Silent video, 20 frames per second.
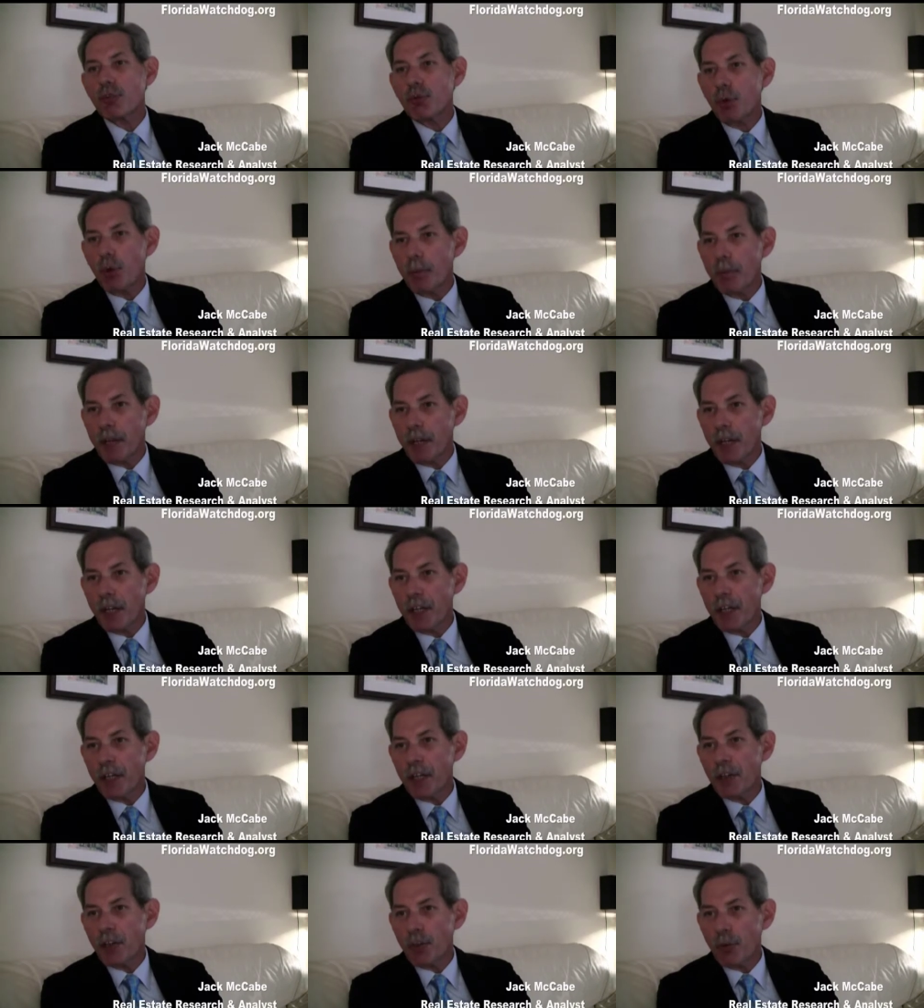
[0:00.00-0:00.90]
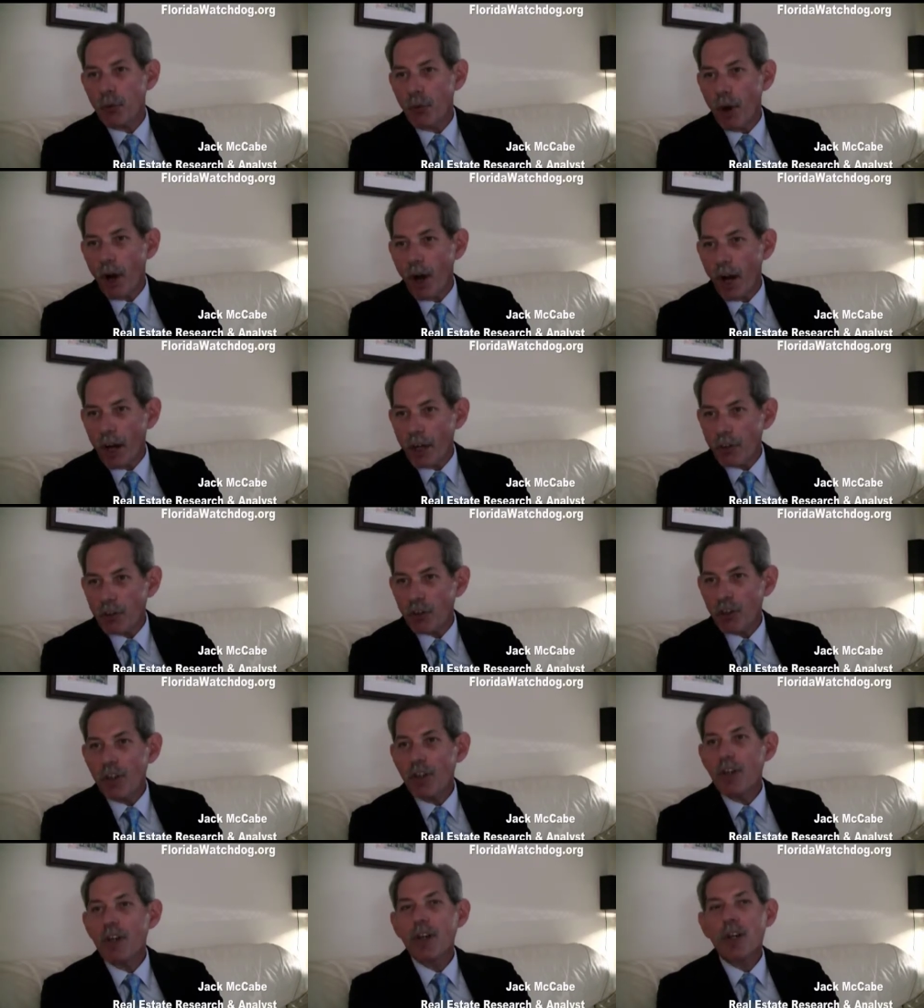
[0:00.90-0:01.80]
were beginning to rise
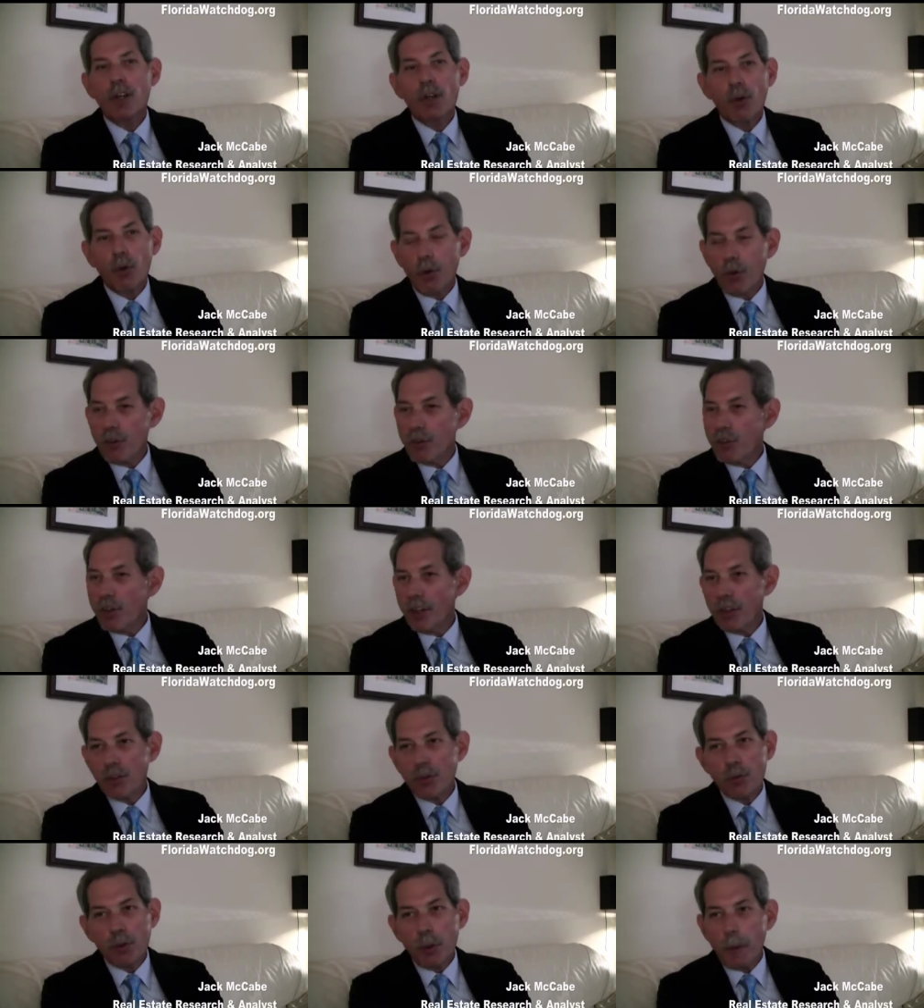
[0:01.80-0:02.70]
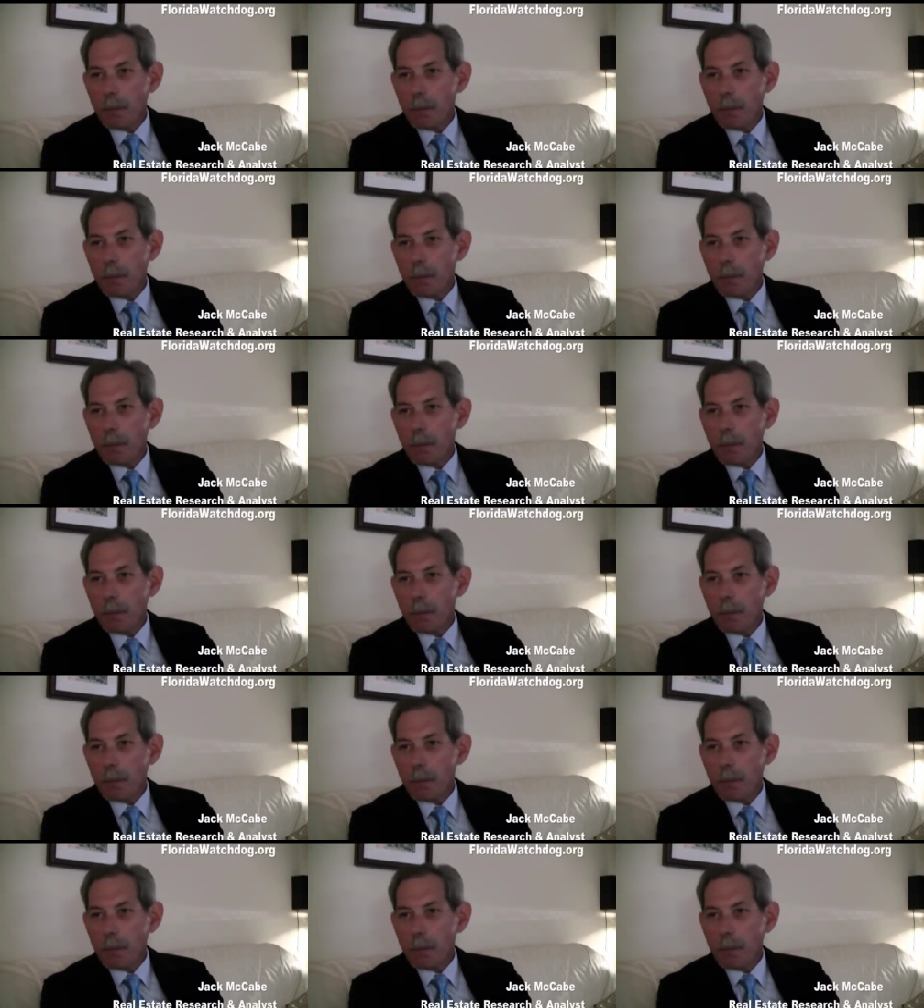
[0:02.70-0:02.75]
course, that's